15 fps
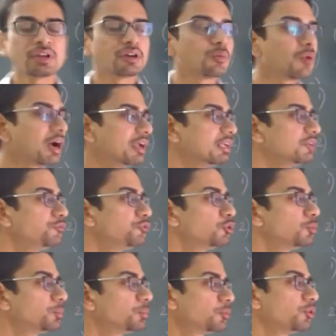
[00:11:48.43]
While if you
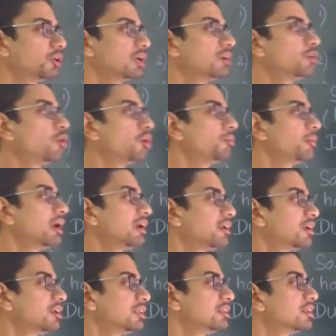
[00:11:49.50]
put a
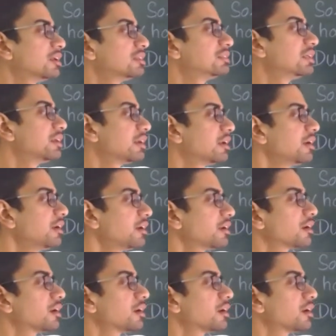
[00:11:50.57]
non-metal in the circuit,